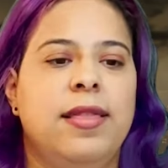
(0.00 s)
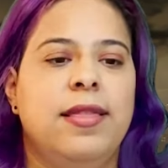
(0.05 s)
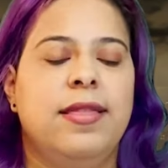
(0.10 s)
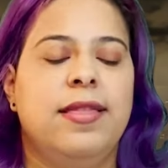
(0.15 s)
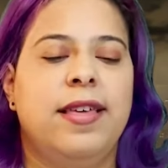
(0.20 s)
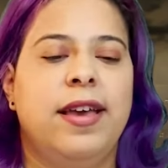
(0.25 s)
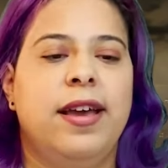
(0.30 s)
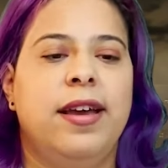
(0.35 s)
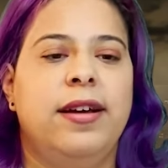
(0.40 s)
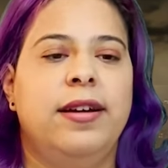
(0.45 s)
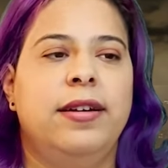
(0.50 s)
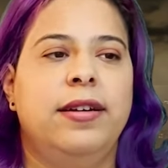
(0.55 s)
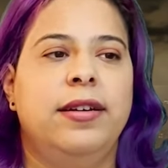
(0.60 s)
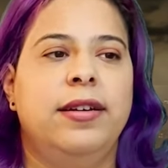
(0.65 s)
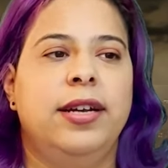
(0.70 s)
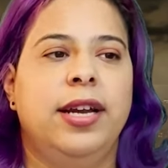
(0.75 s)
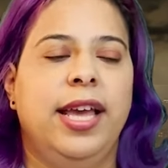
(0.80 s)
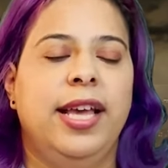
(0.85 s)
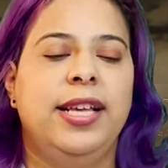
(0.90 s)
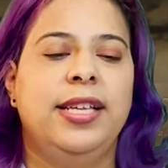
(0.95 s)

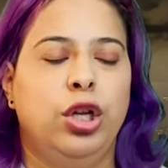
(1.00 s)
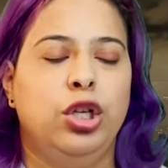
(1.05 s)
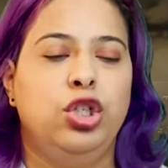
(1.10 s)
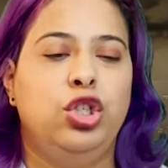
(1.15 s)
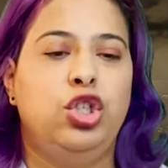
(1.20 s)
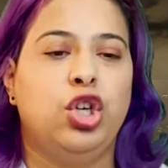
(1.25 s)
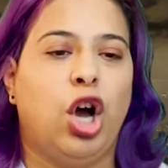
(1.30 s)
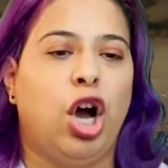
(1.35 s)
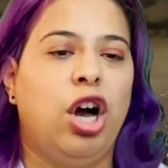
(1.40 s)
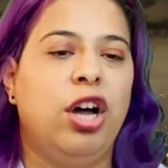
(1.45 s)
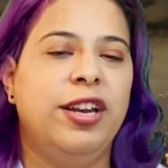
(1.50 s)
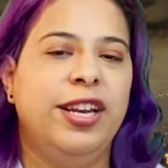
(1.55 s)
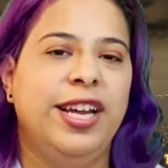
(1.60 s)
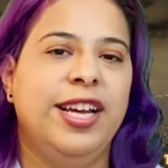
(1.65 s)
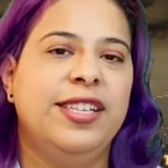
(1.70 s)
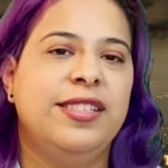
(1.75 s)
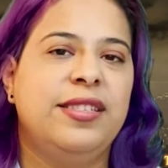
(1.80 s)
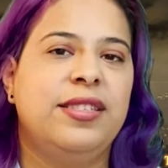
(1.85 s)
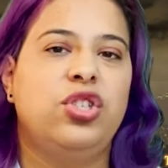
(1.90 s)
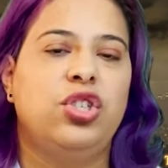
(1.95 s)
There is
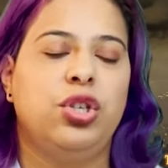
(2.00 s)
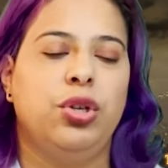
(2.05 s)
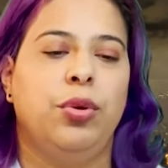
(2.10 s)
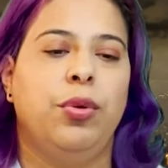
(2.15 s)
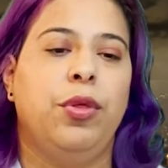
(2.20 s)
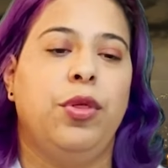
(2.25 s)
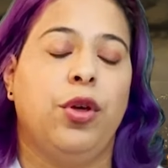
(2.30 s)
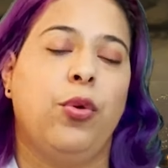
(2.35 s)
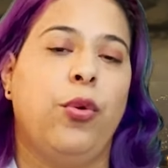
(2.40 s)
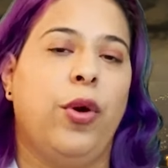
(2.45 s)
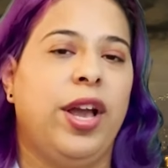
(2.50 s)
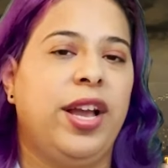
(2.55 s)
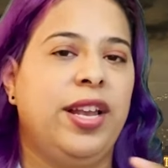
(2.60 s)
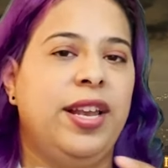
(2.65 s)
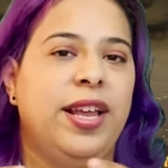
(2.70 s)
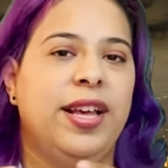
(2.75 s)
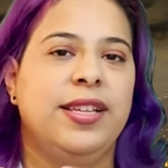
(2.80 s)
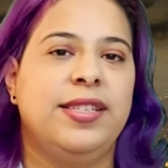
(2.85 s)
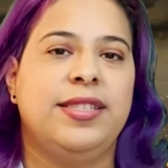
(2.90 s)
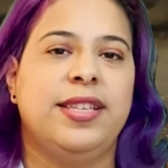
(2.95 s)
jawness to the
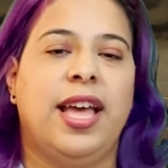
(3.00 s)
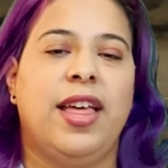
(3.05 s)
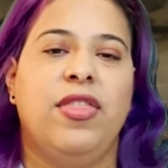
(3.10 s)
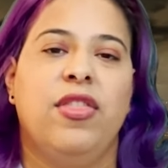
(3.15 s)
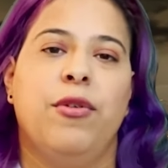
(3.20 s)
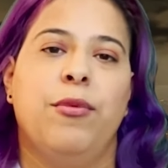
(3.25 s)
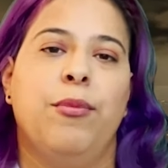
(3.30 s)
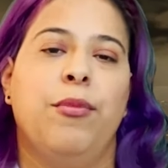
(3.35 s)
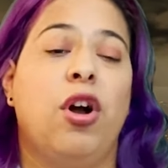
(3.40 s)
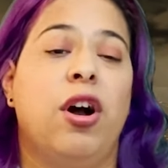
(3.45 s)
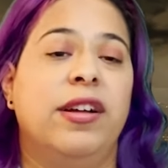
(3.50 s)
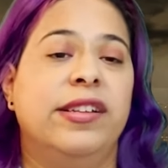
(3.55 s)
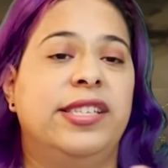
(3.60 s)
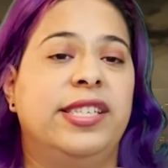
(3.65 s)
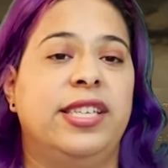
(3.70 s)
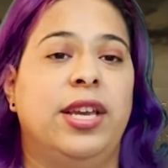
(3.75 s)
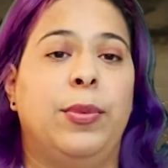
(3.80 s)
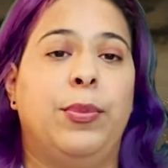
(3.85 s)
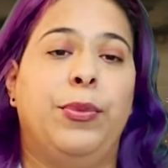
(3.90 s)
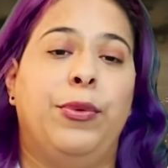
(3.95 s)
quickness and the
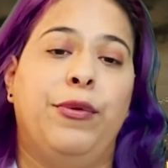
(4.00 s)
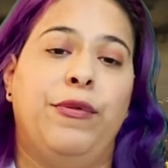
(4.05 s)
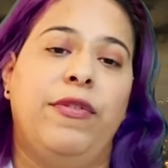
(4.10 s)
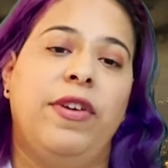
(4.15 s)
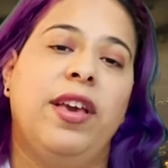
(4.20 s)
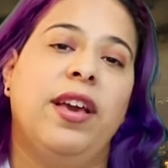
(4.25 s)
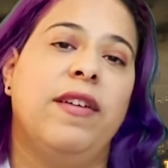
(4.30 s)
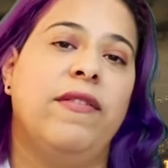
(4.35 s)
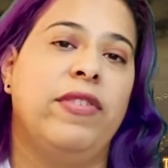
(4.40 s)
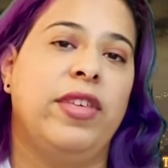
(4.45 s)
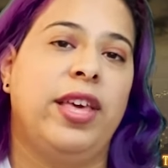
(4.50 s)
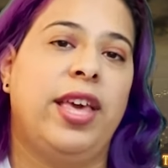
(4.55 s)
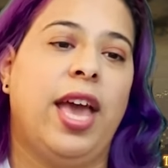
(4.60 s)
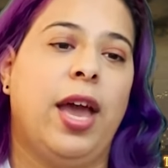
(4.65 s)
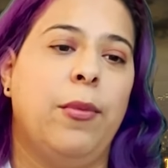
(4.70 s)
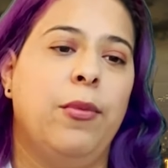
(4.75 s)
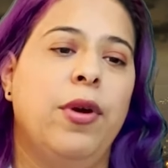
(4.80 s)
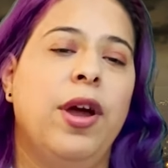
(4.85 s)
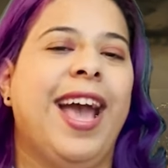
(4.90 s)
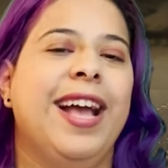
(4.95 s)
constant moving of the
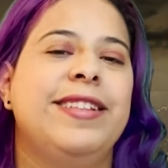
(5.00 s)
camera.